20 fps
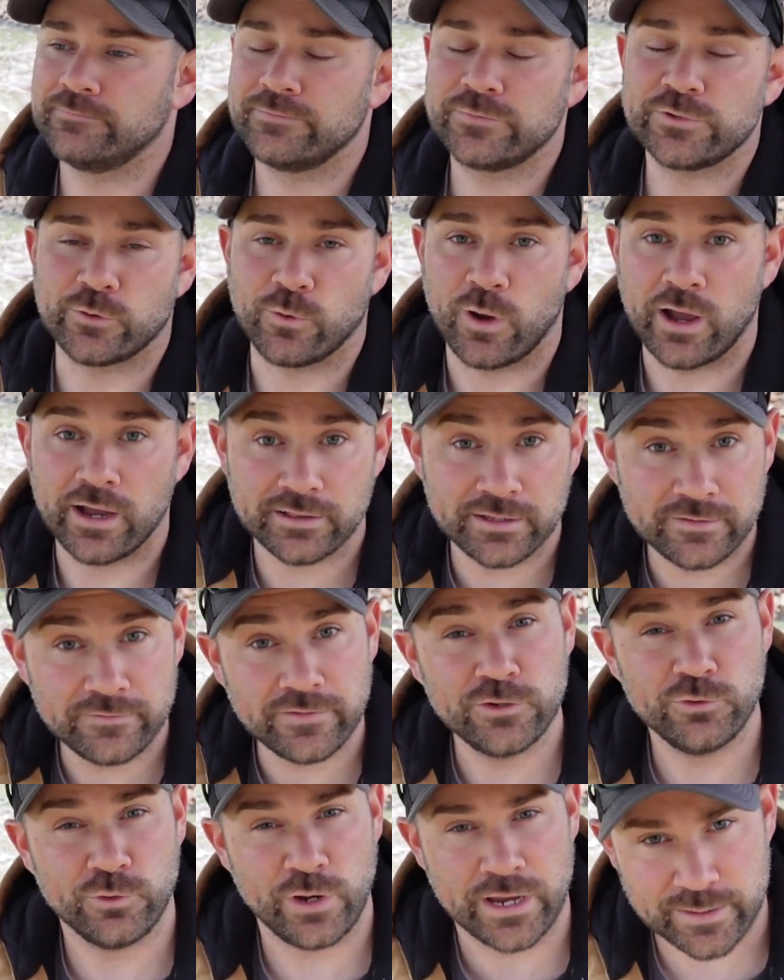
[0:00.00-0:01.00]
So I live
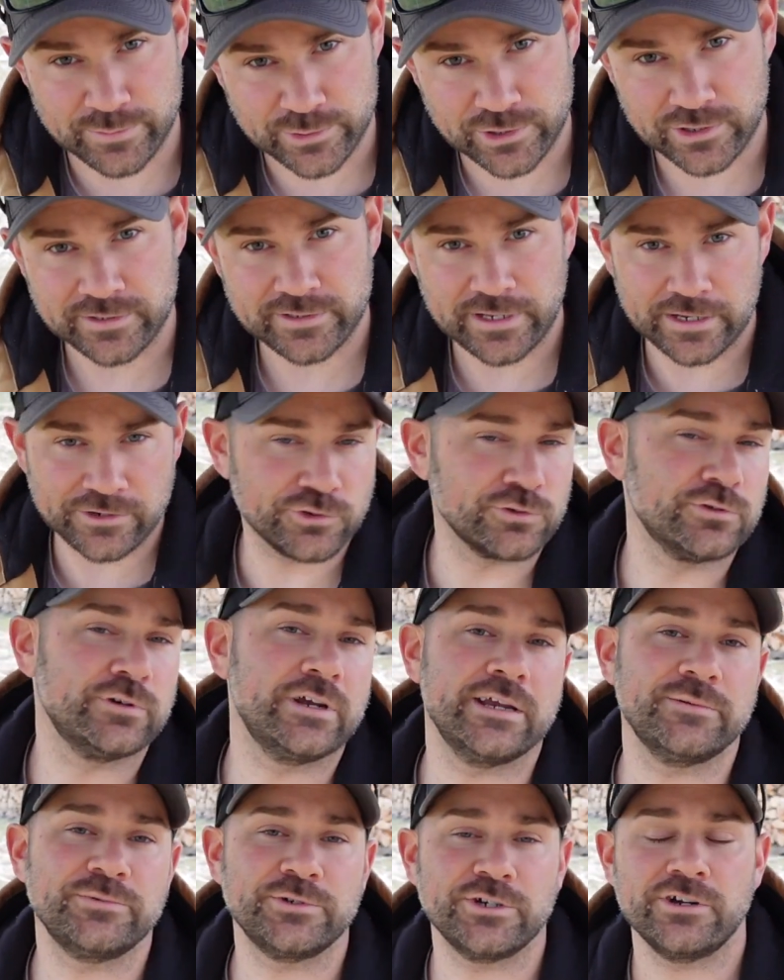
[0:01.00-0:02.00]
in New Hampshire, central New
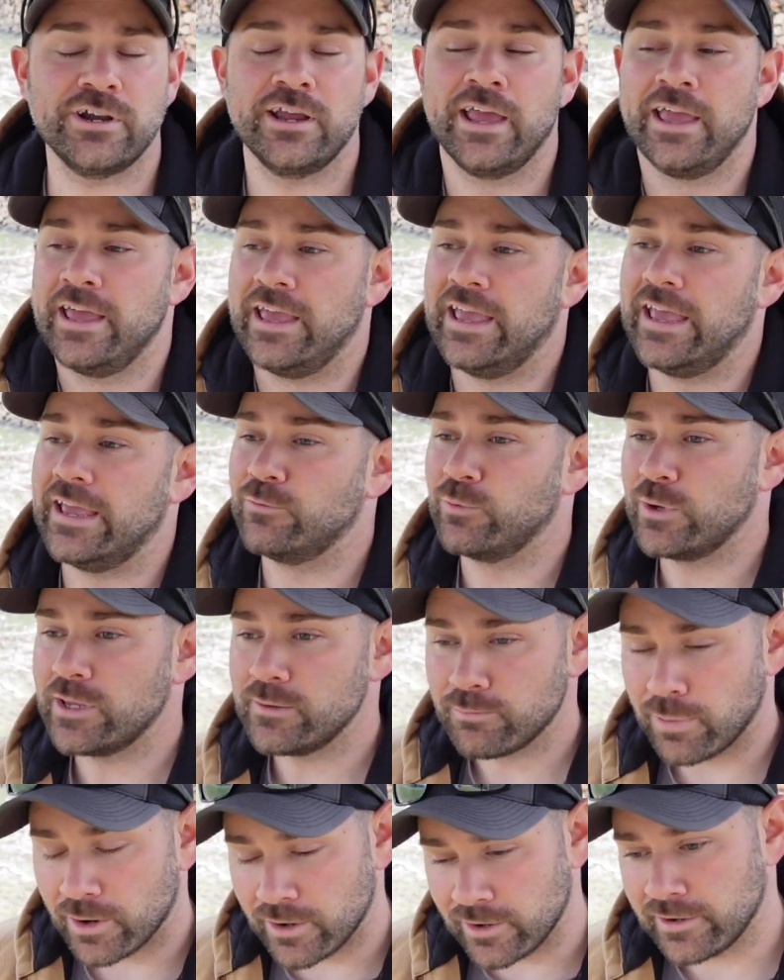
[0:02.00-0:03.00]
Hampshire, and we
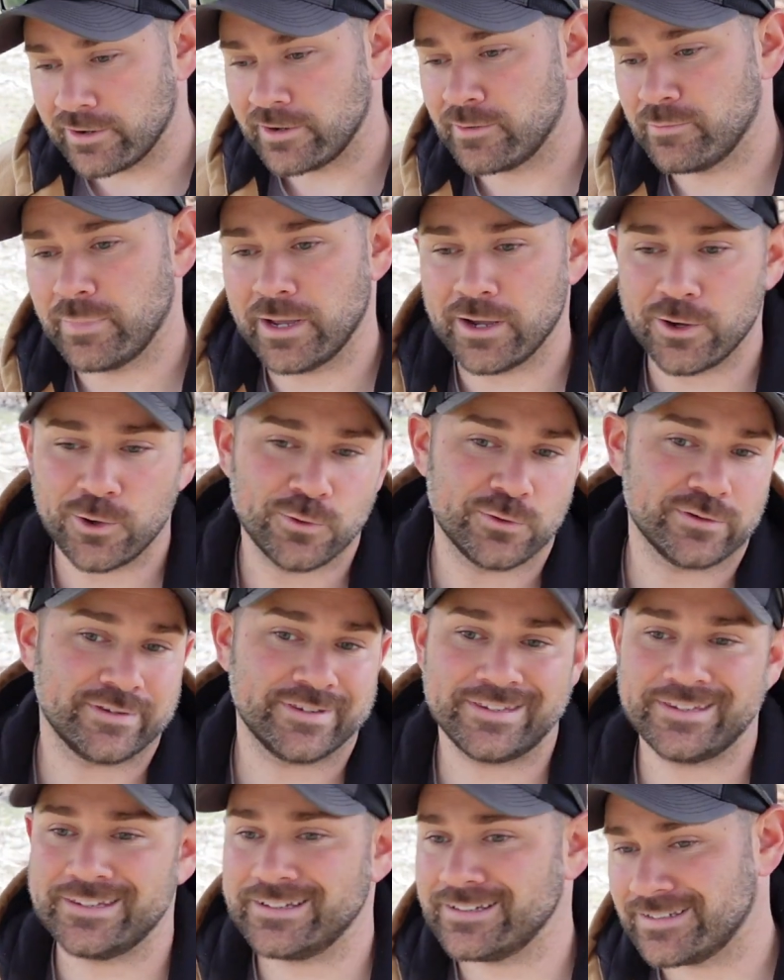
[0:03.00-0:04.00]
burn about
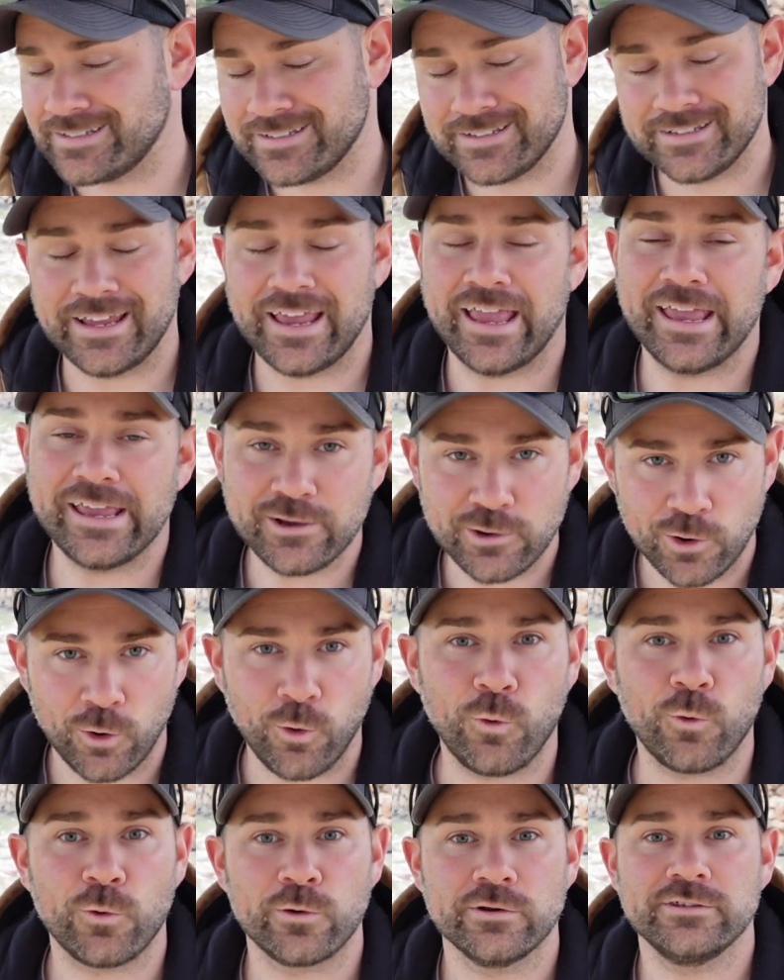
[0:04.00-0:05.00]
6 to 8
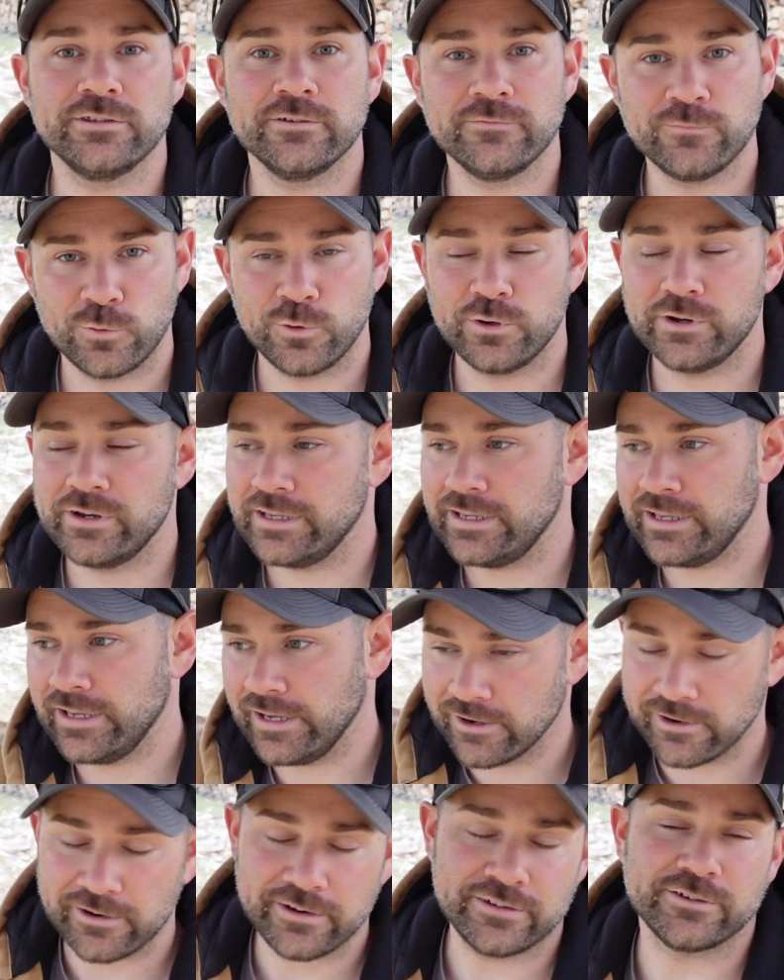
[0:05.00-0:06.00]
cords of wood a
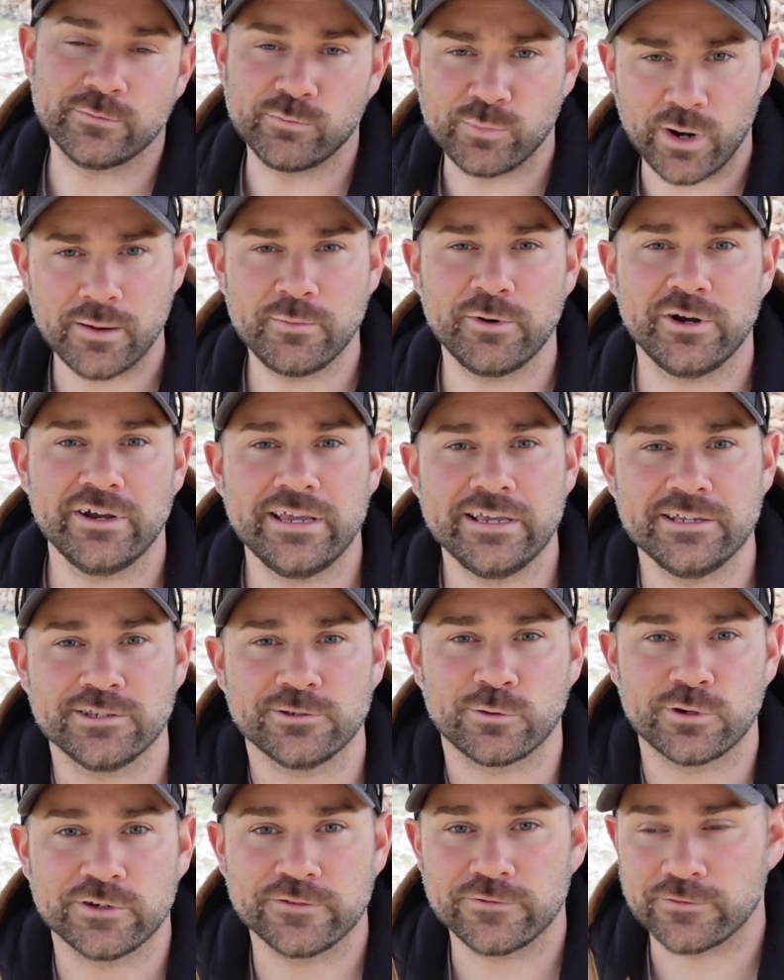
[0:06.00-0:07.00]
year. That's a primary heat source